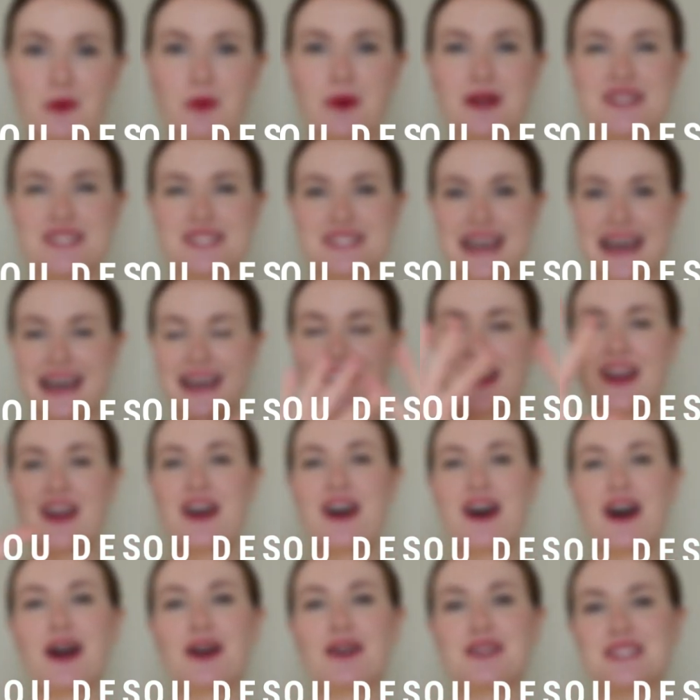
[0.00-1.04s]
What is that
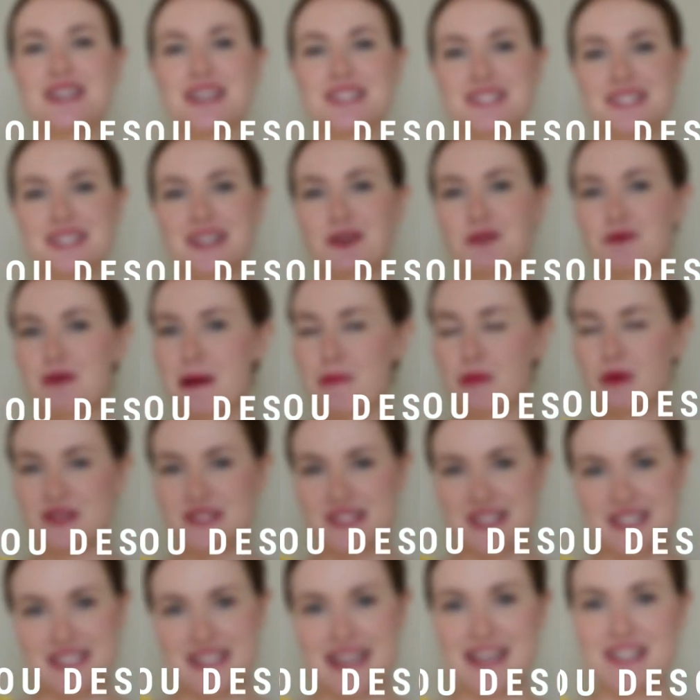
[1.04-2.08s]
artistic
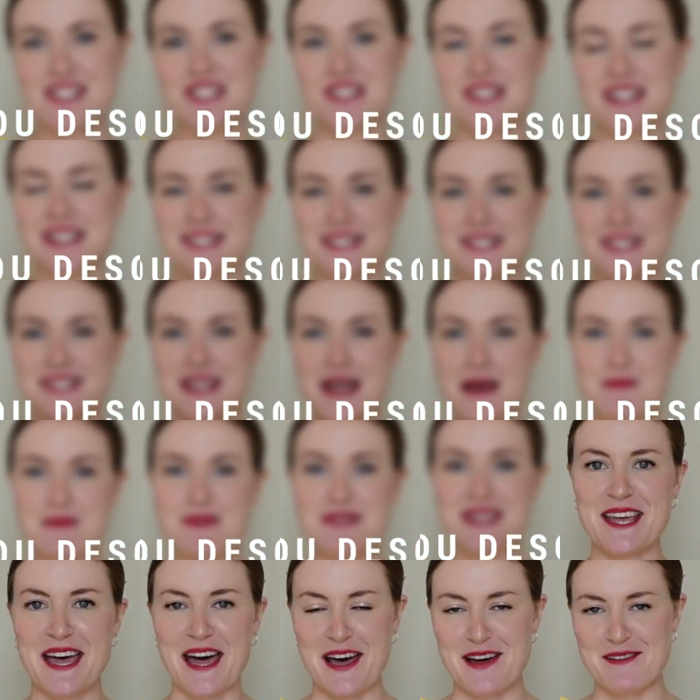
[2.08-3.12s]
representation that
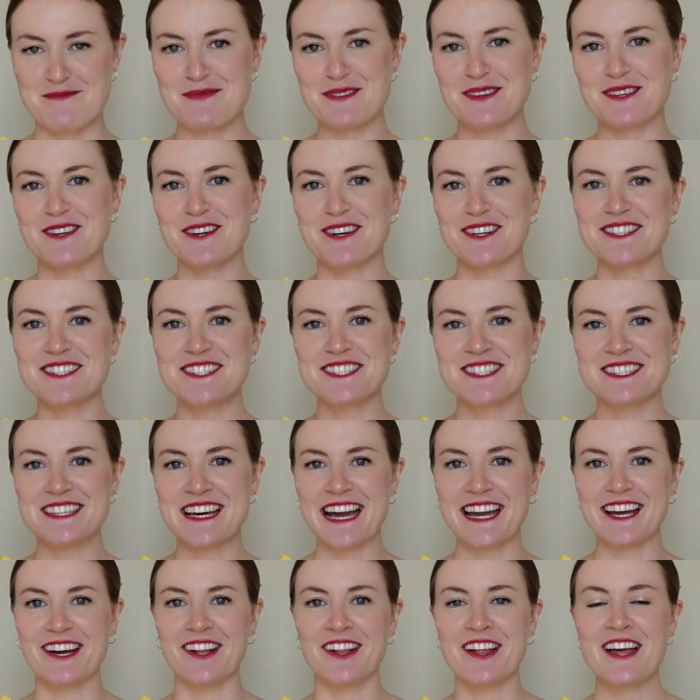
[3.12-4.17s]
sums up your
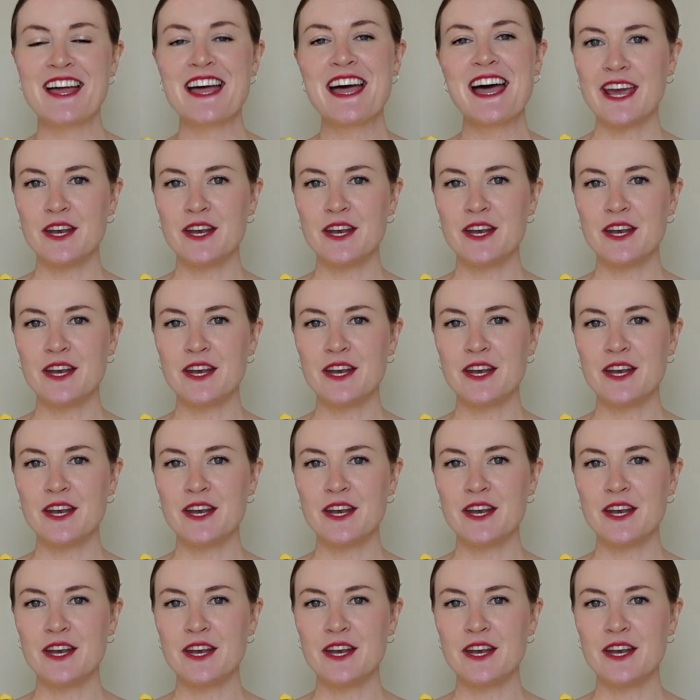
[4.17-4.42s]
style?